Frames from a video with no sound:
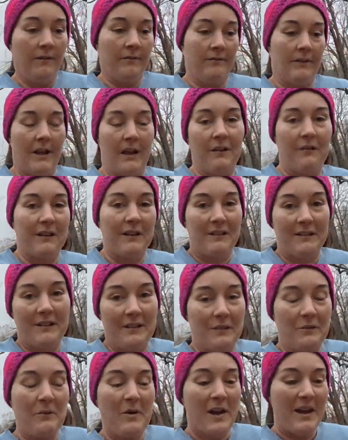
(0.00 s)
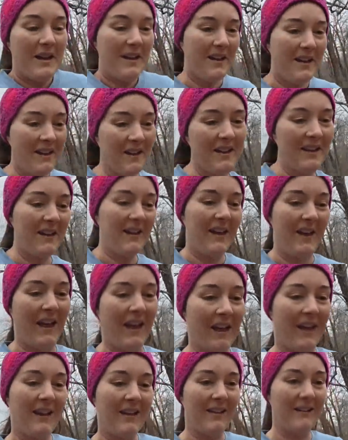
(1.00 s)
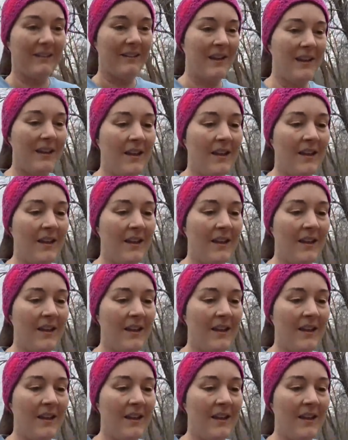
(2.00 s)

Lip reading: life gets in the way, and